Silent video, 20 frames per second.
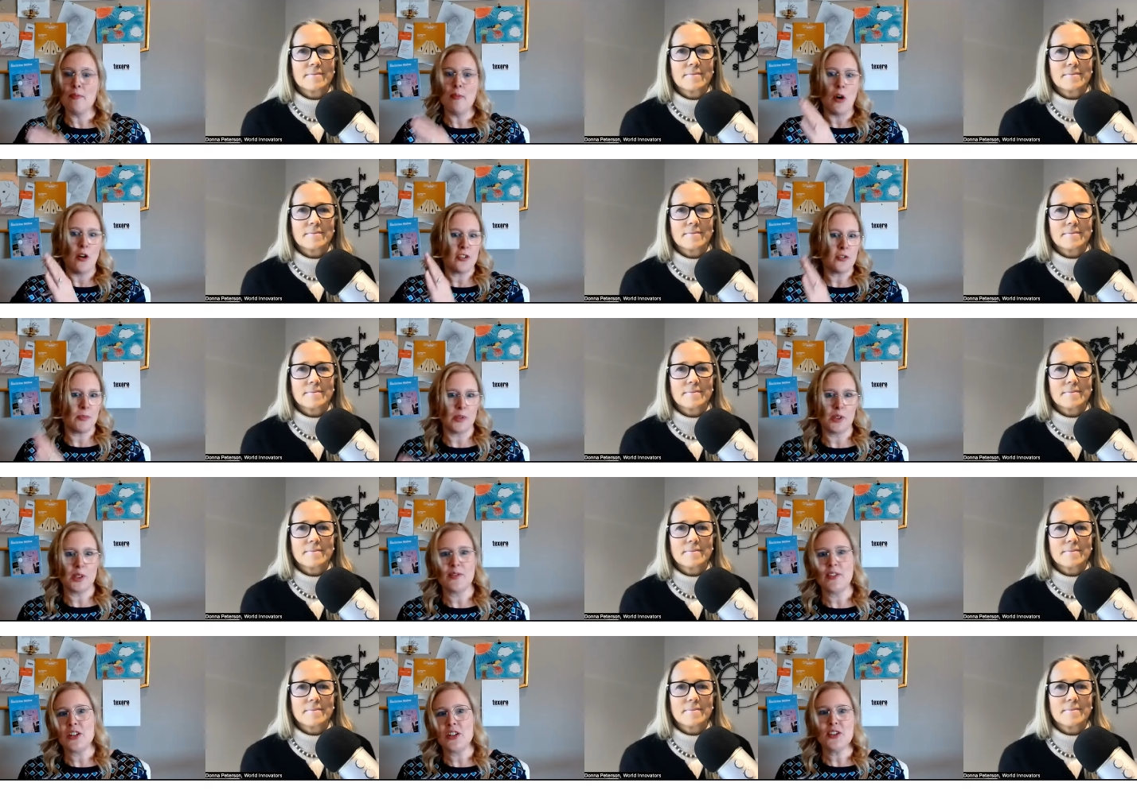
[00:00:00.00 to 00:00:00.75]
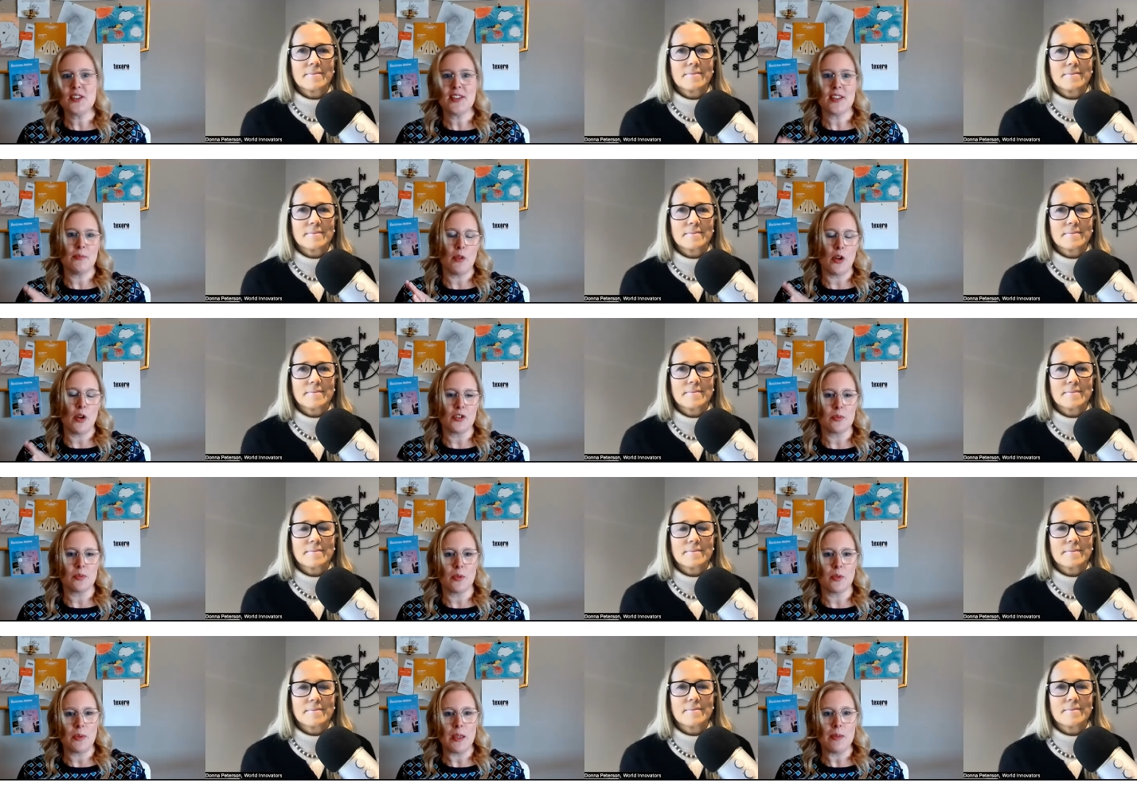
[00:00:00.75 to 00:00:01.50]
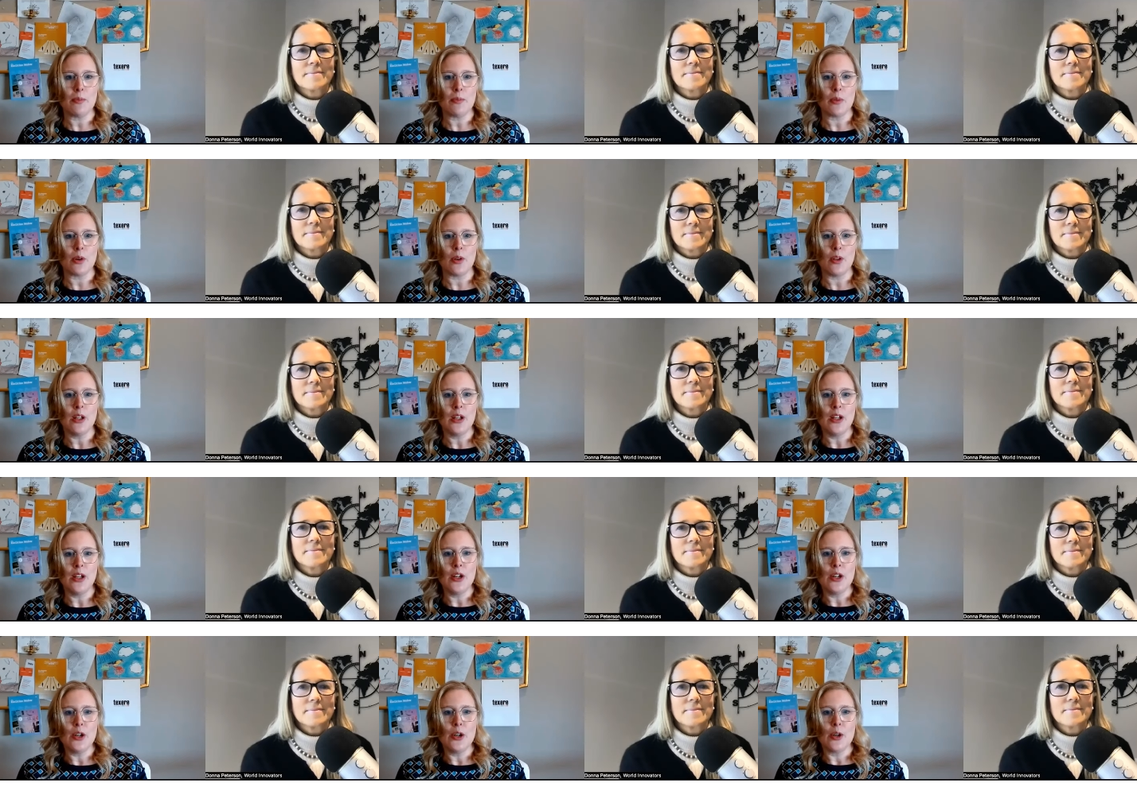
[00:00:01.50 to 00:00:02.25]
Speaker 1: multiple divisions and multiple people
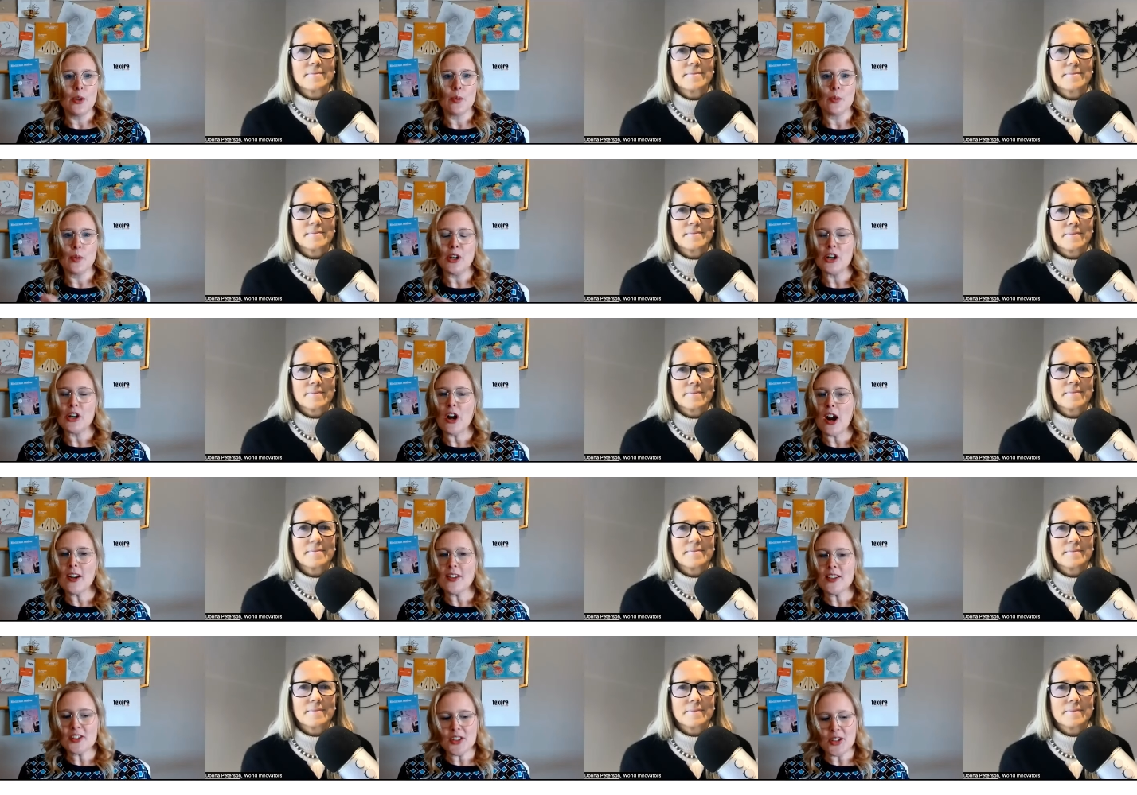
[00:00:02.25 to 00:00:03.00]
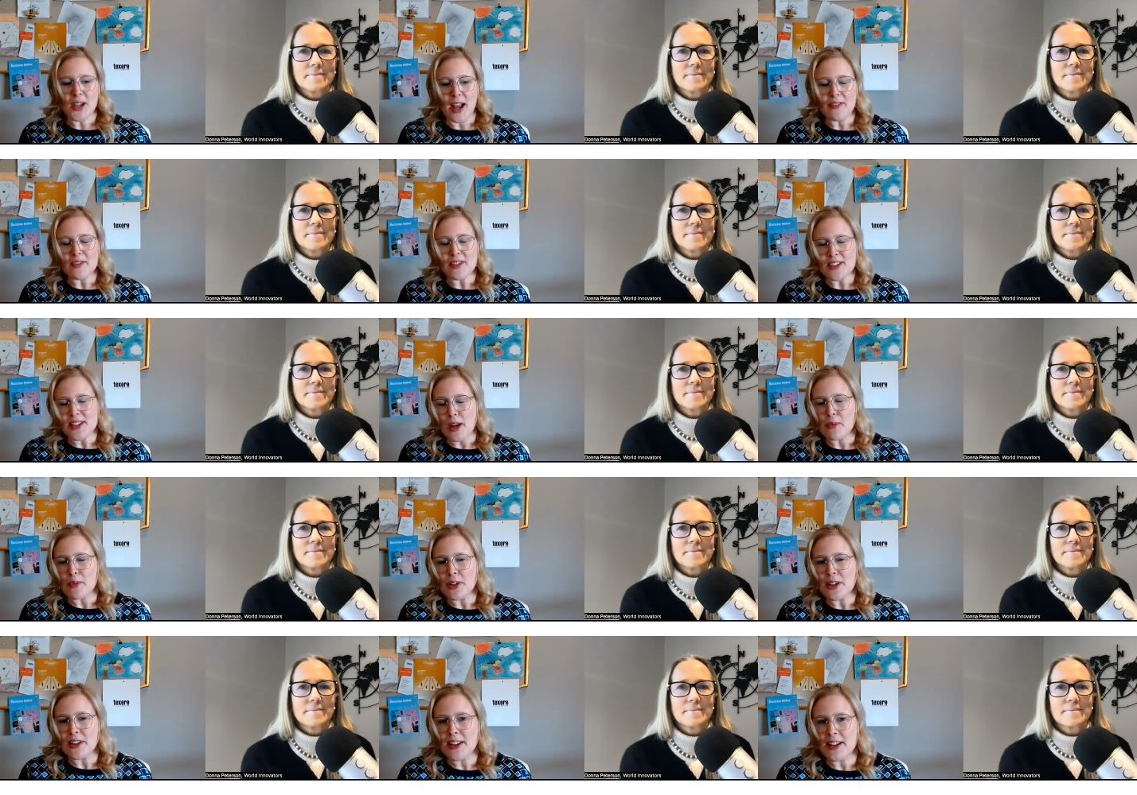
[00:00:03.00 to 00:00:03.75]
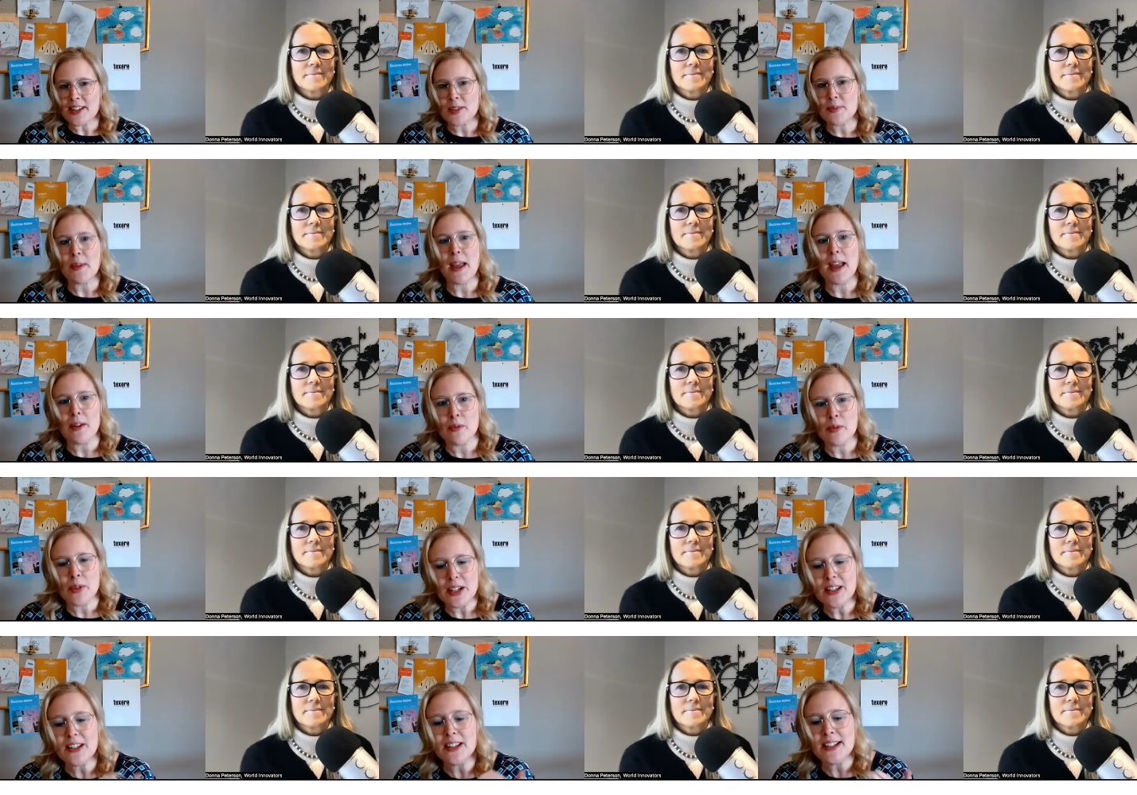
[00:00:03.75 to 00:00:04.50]
regardless, you have to set real ex-
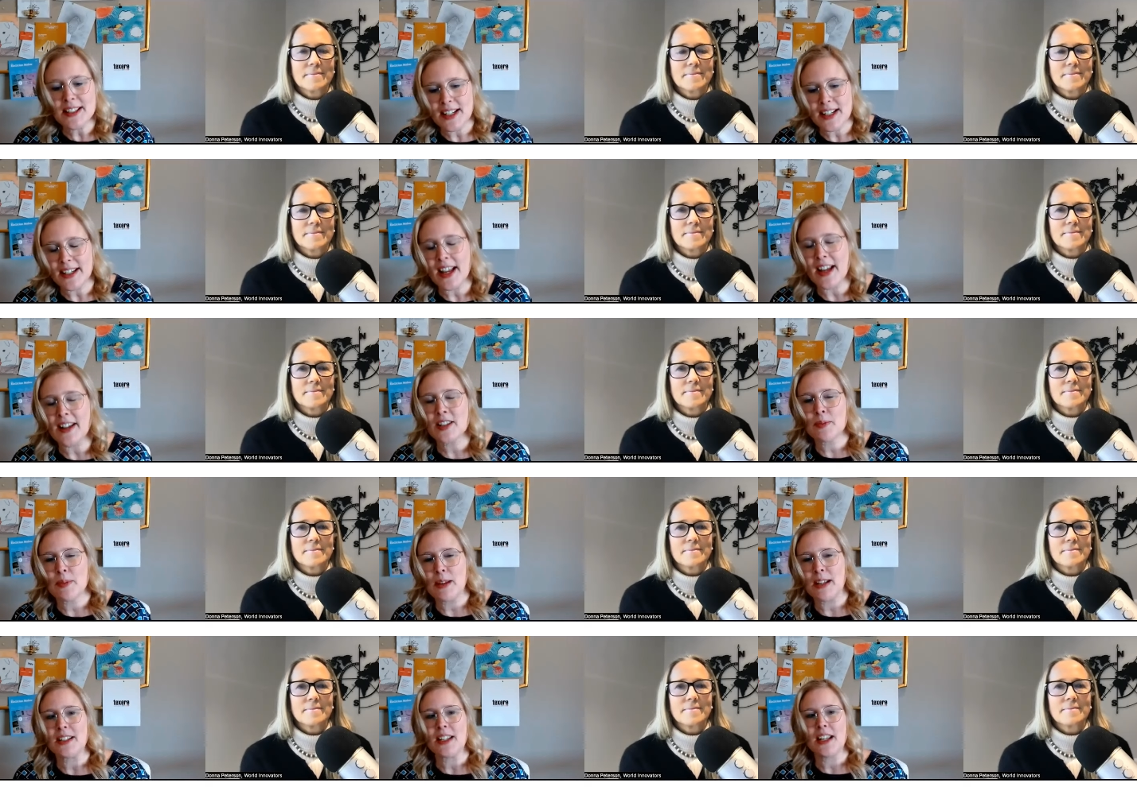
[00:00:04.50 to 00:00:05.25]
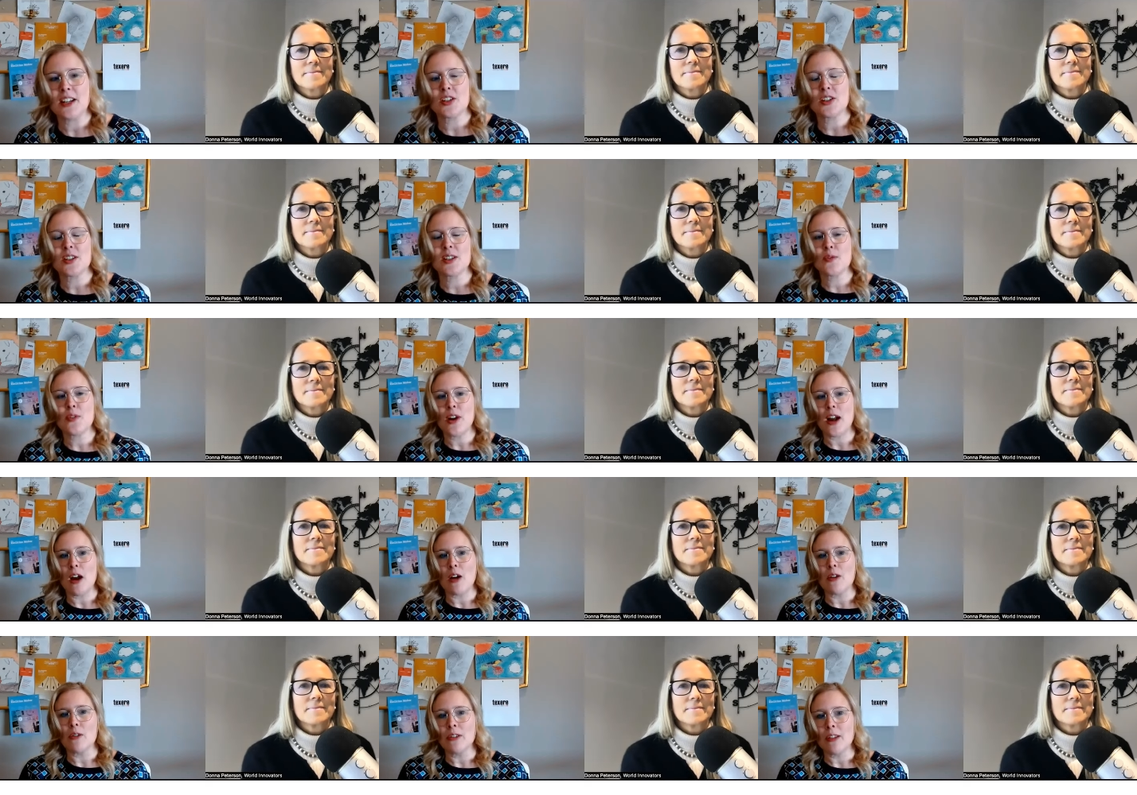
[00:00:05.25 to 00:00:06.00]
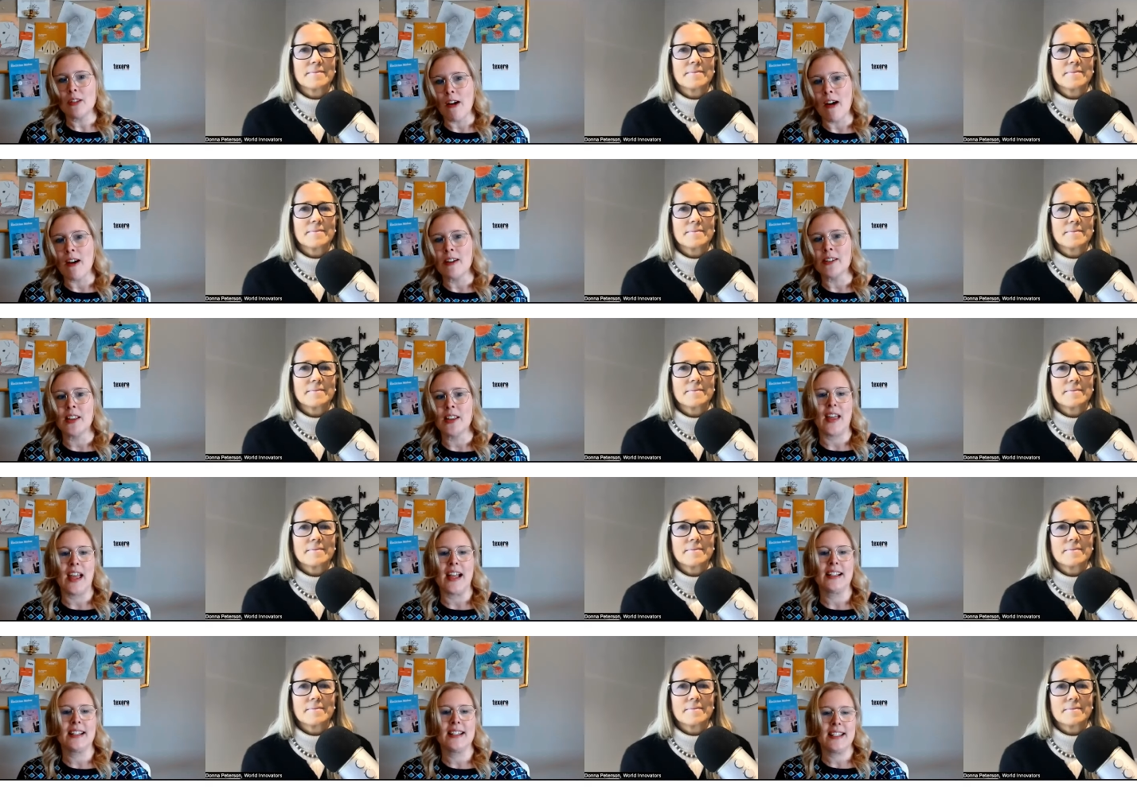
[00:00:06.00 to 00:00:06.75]
realistic expectations for how long
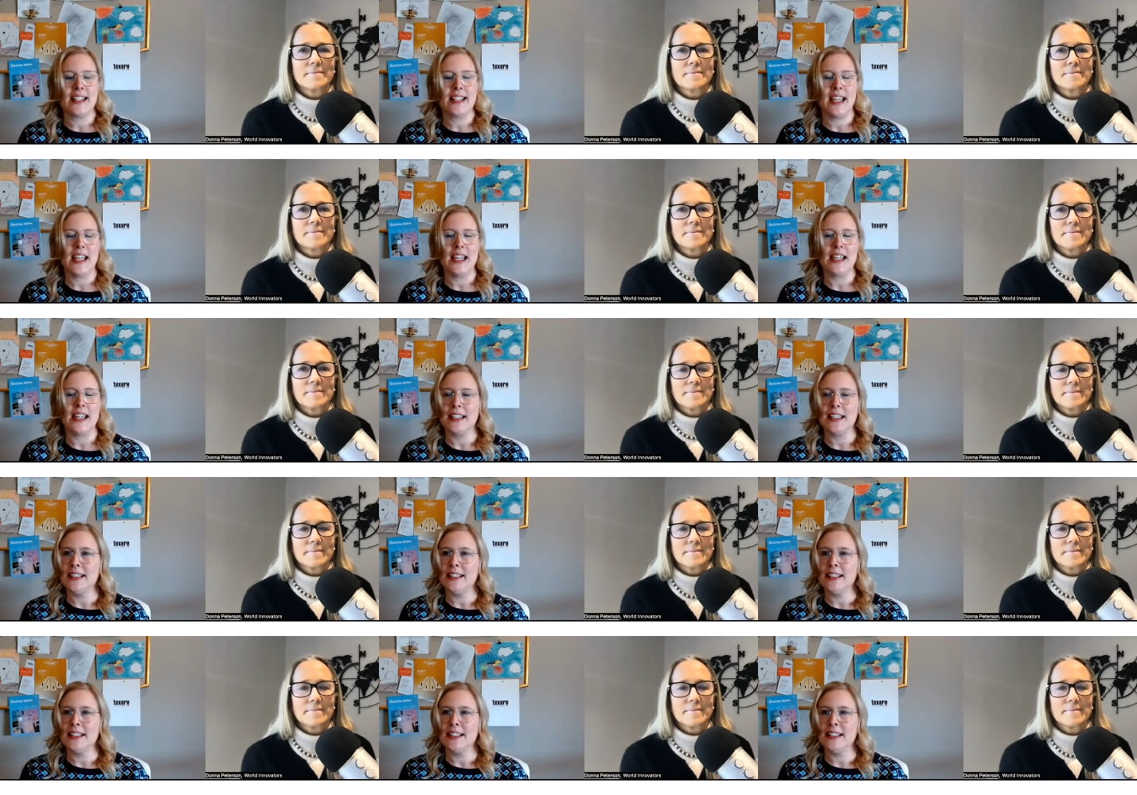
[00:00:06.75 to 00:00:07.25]
that, can take.